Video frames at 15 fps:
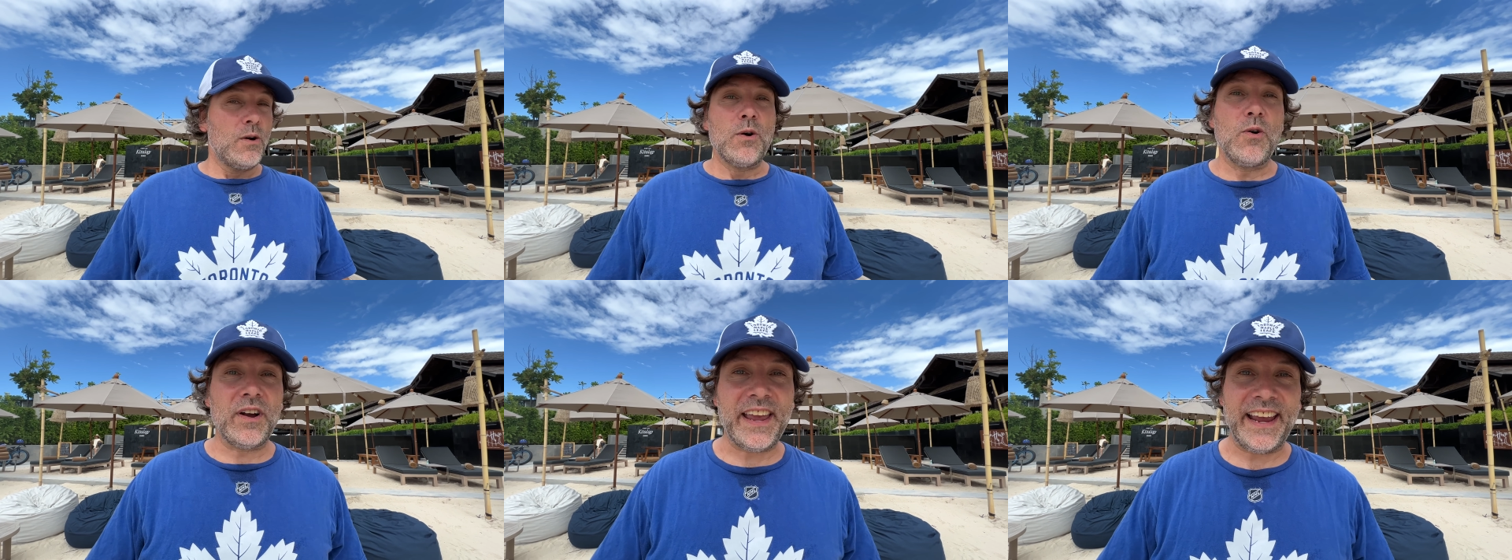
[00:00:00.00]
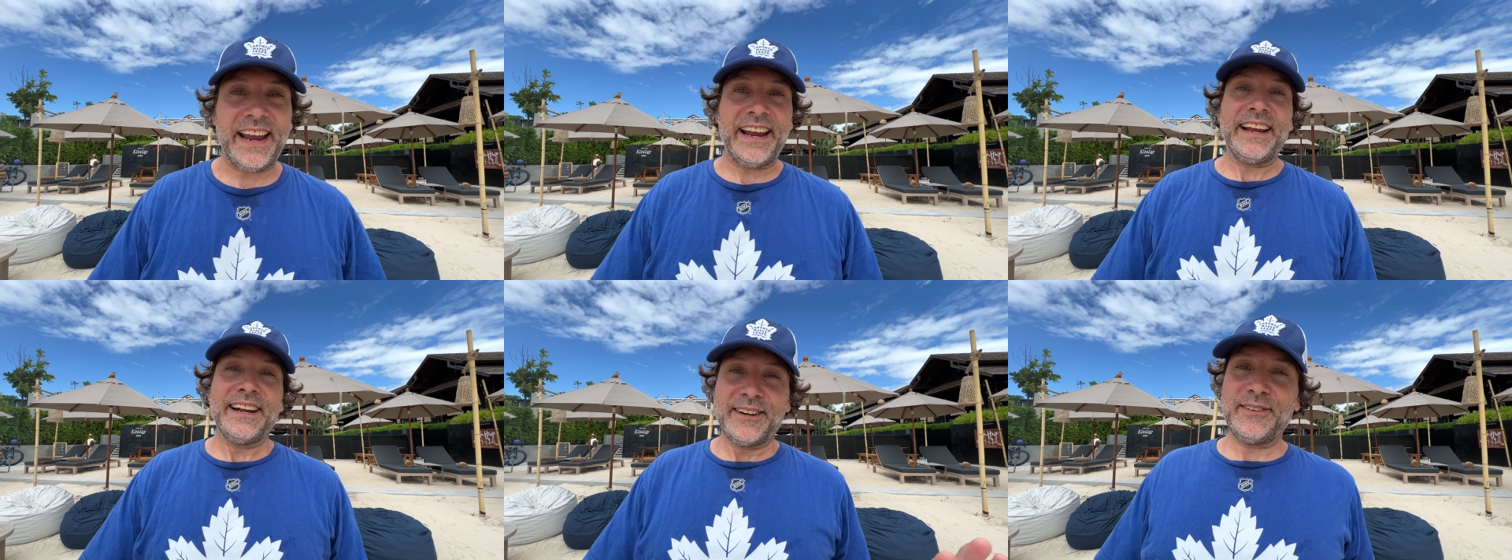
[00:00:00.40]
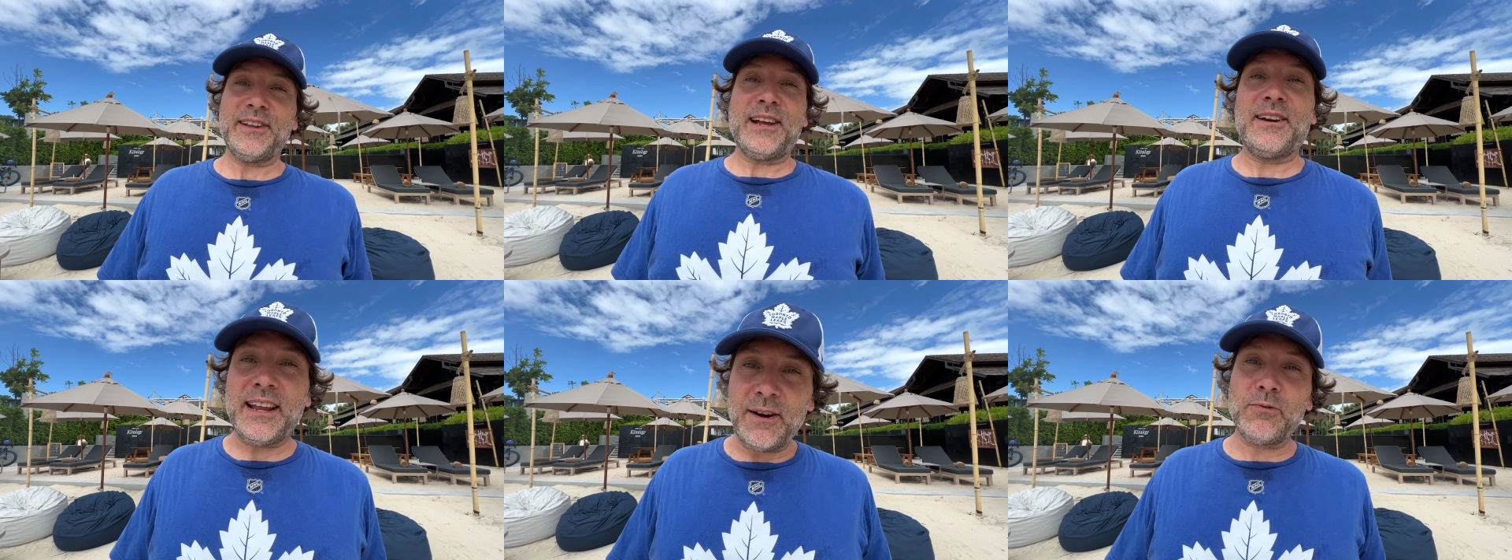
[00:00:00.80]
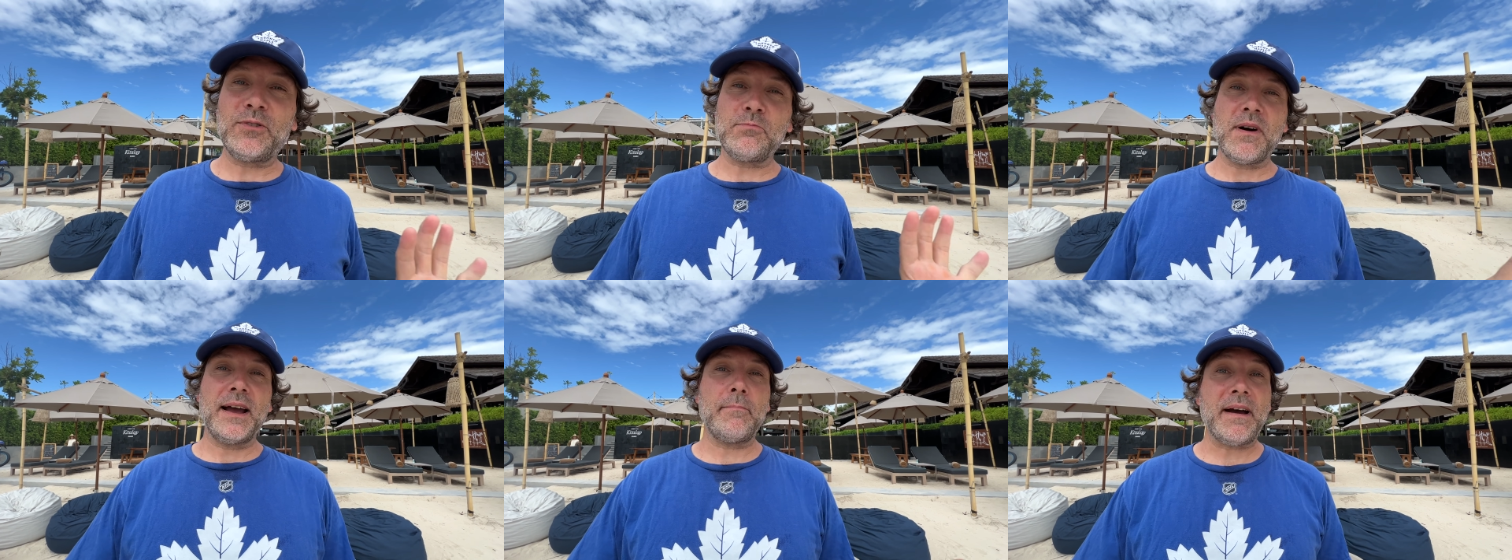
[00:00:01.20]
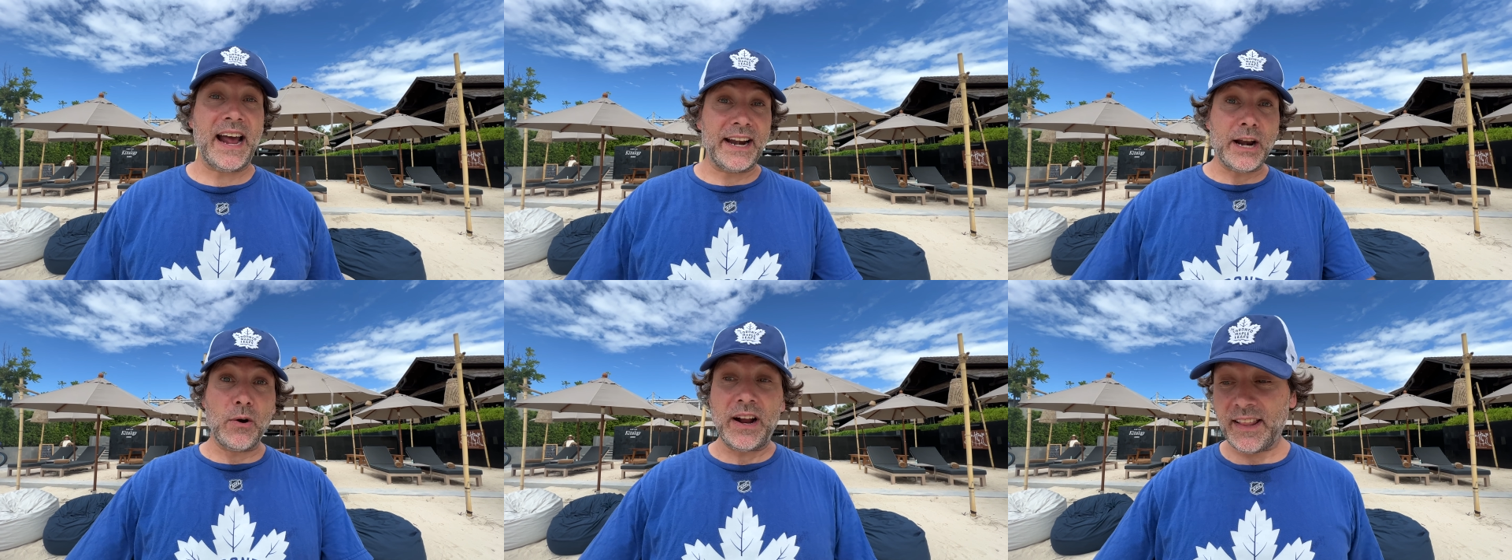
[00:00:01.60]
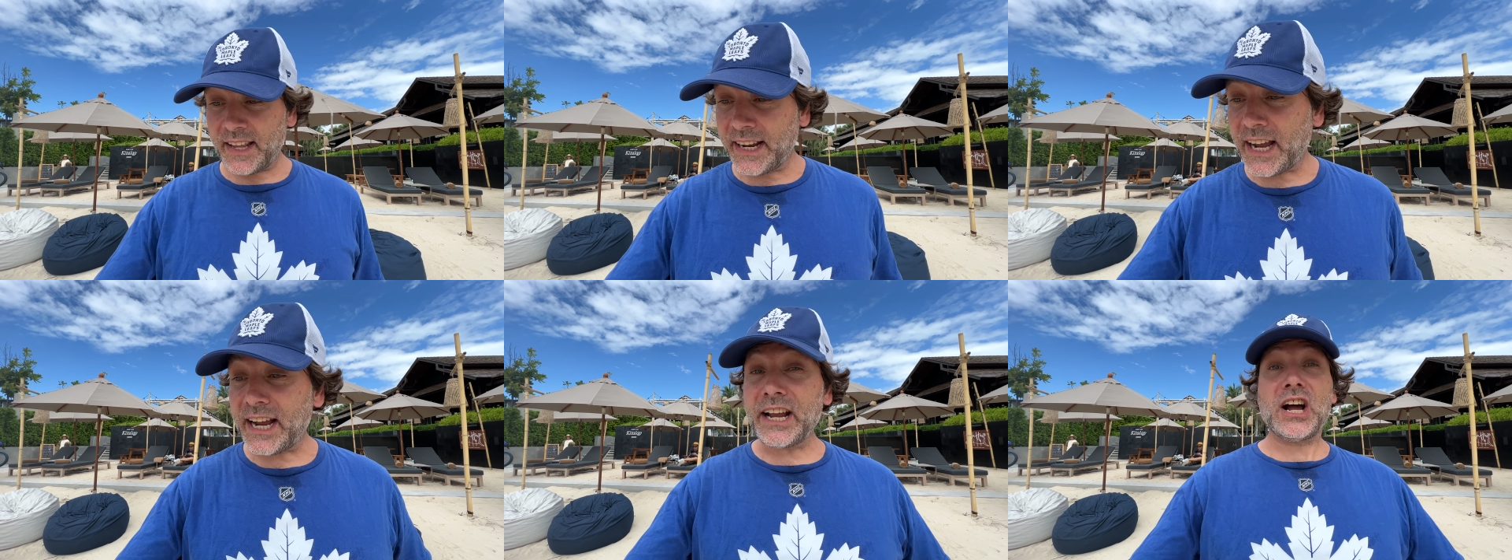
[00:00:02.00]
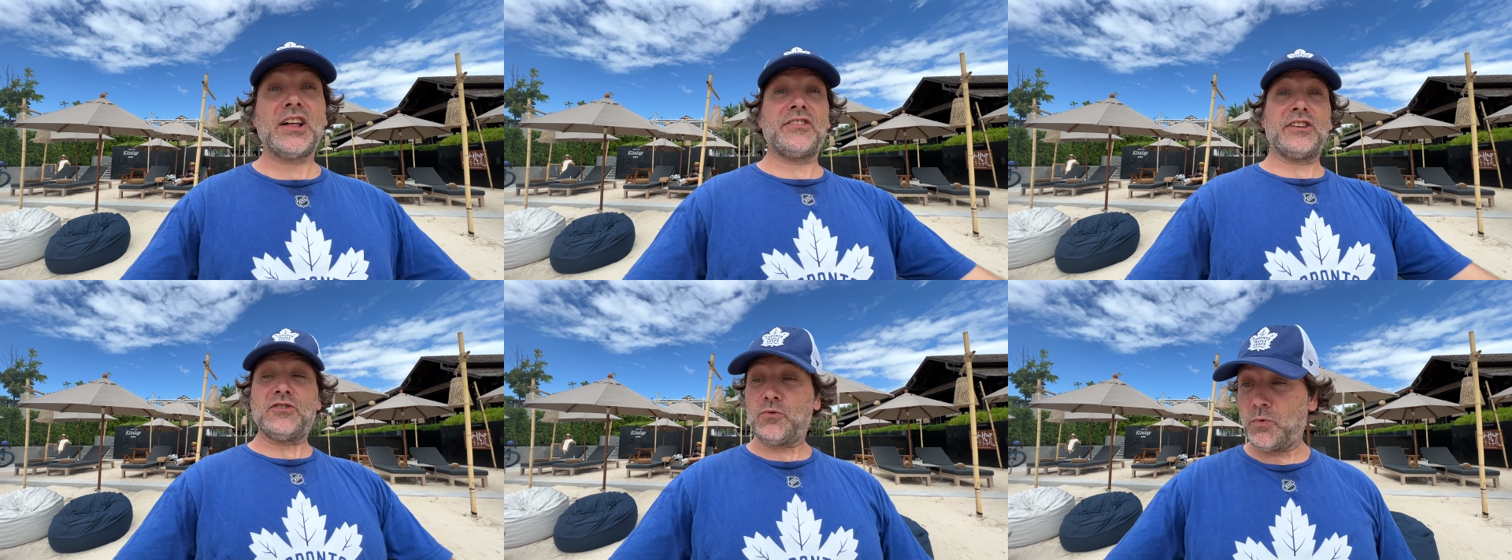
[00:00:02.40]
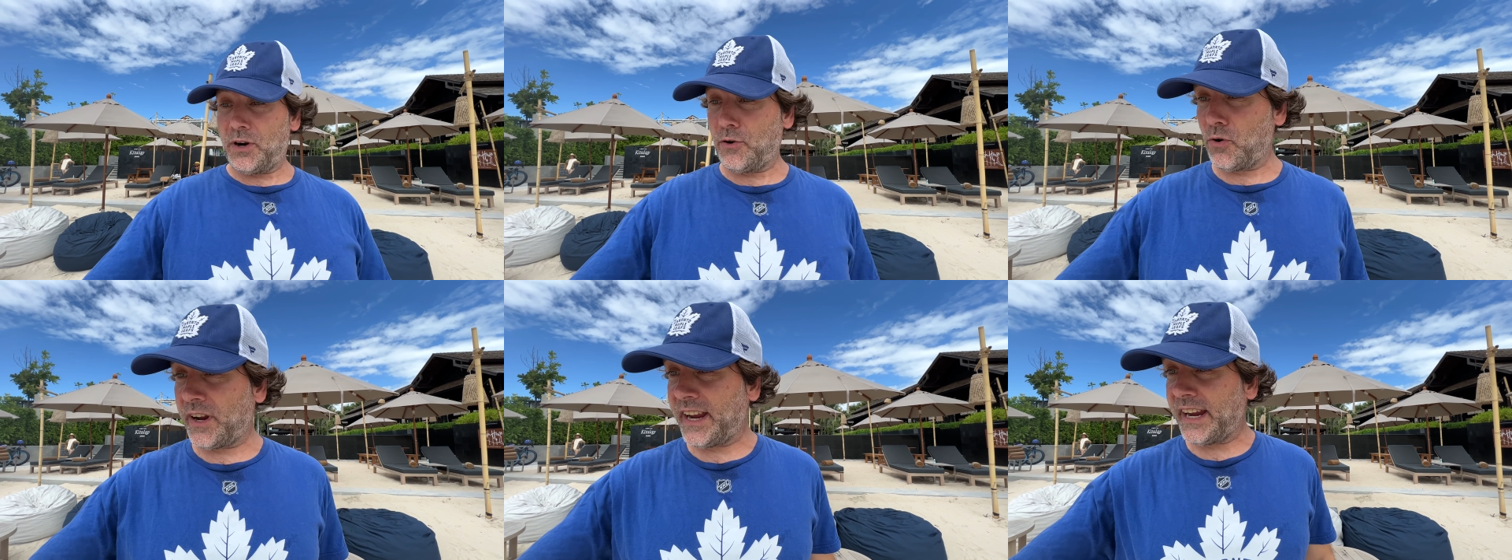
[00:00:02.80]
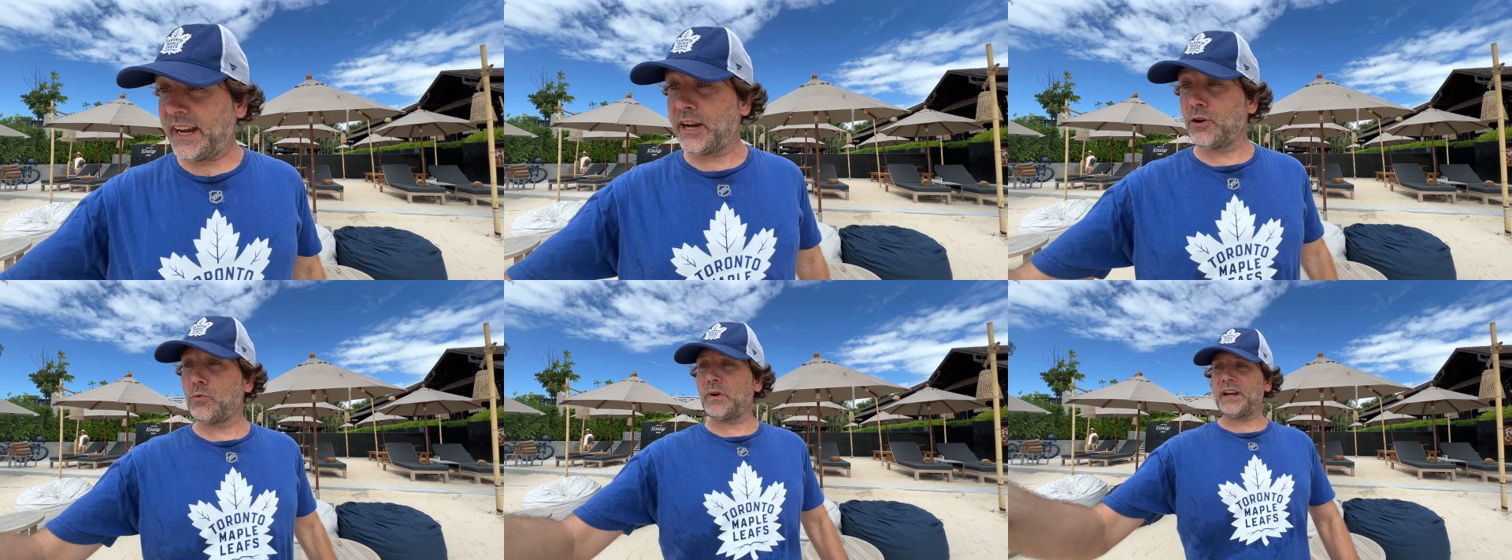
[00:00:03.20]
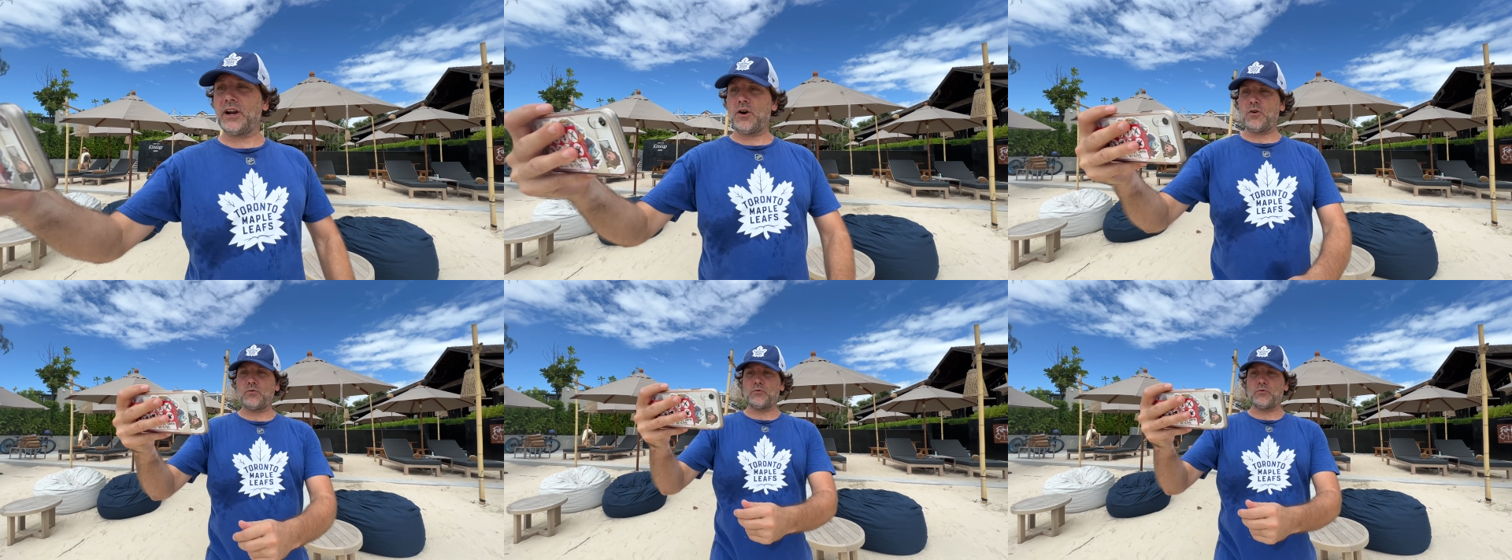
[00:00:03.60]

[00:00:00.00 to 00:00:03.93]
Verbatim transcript: Okay, that, that was my bad. No, I think I got this one. Okay, here we go.